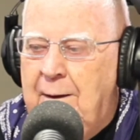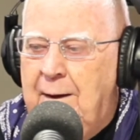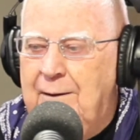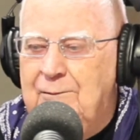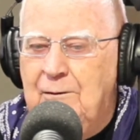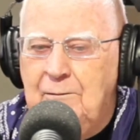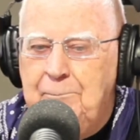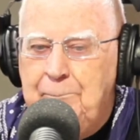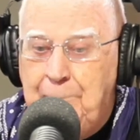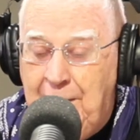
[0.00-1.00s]
And
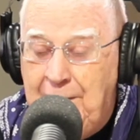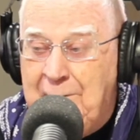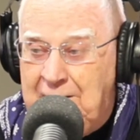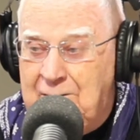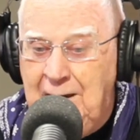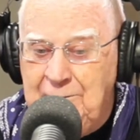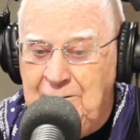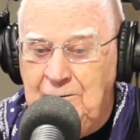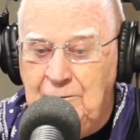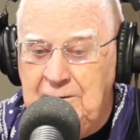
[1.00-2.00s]
so part of my job
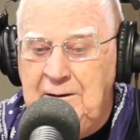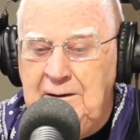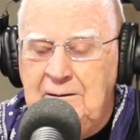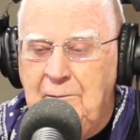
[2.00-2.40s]
is to critique